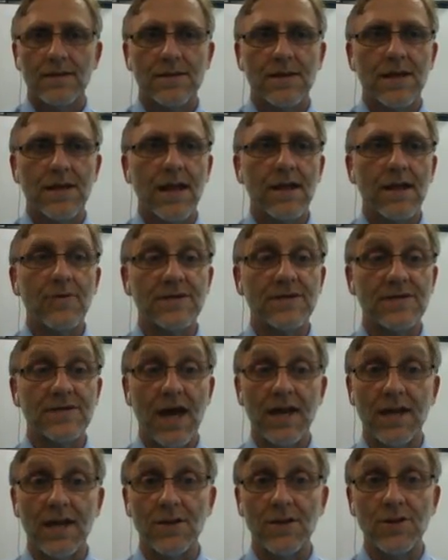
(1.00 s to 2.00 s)
Today we're
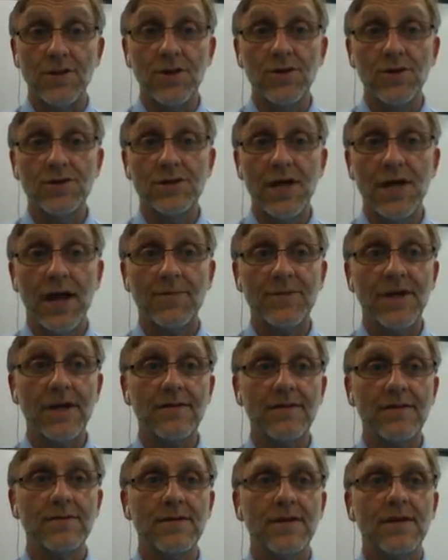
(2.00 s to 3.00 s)
starting a new
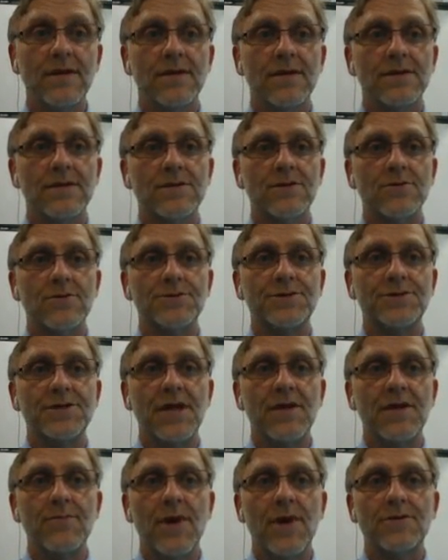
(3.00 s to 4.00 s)
chapter. It's called
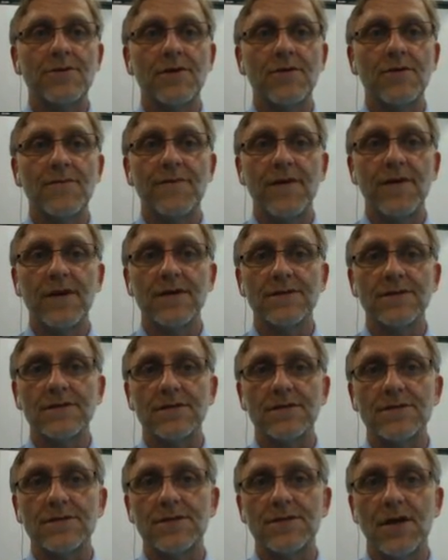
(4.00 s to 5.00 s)
Geometrical Figures
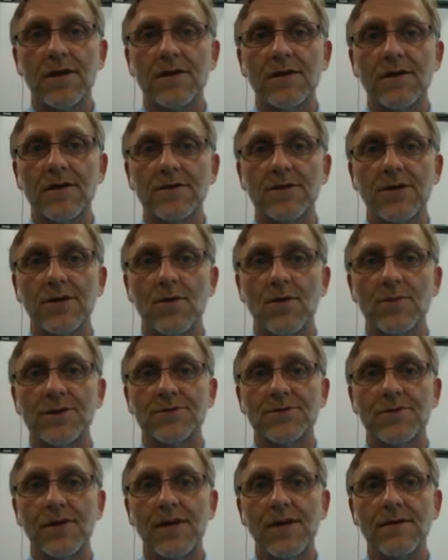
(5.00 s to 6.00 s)
and Circular
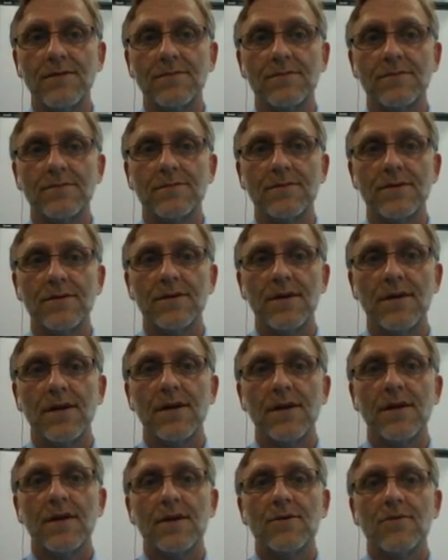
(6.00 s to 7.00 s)
Geometry.
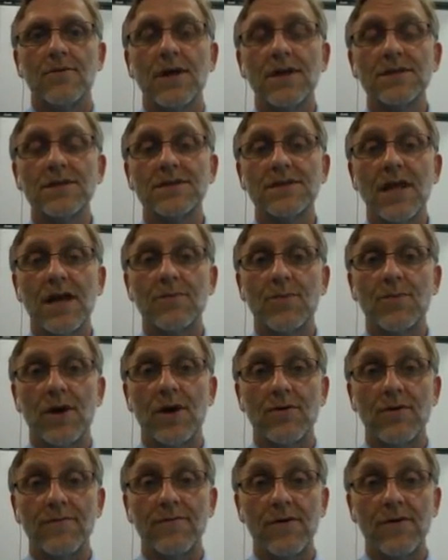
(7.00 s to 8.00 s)
We're going to start
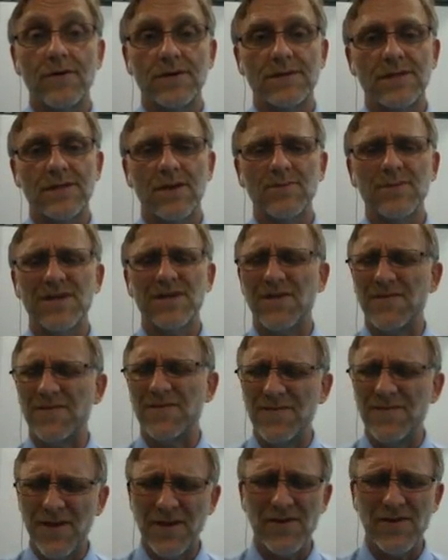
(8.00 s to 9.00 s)
by reviewing some of the
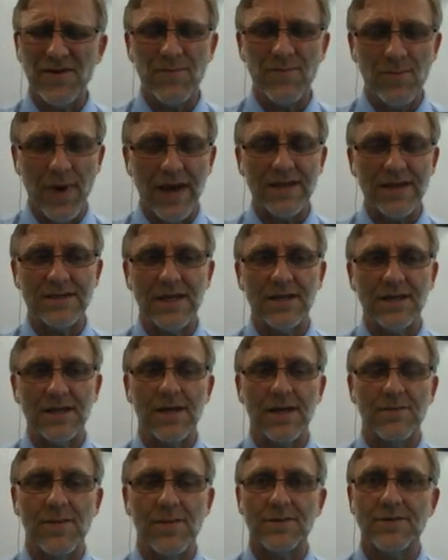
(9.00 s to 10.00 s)
very basic
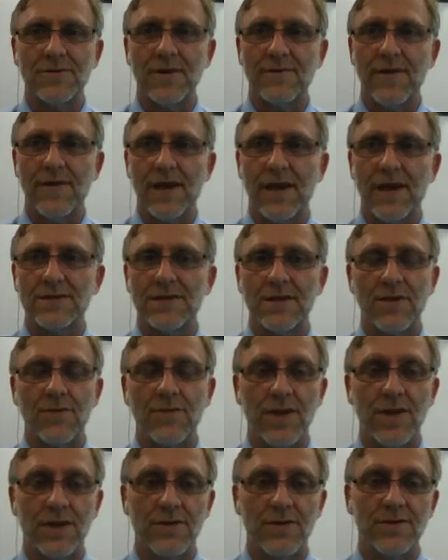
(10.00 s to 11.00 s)
geometric facts that
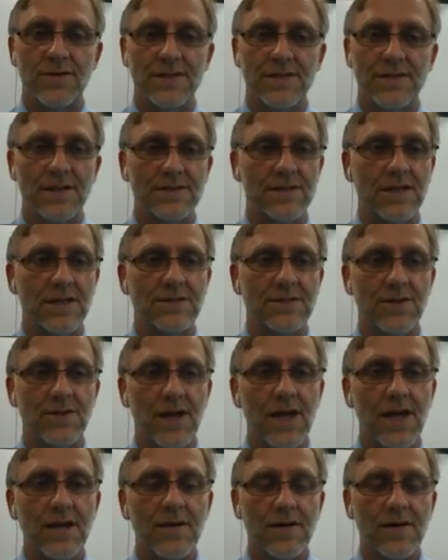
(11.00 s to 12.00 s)
you've been using since you
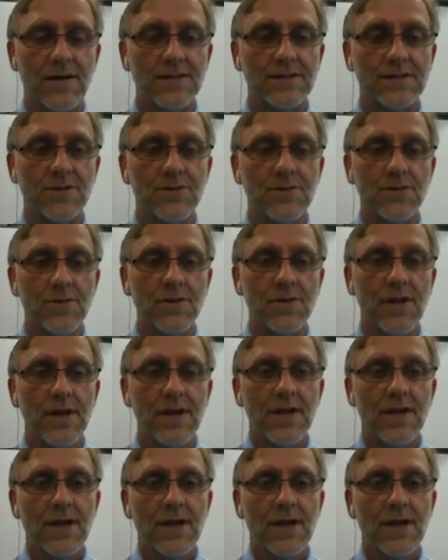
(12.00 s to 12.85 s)
hit high school.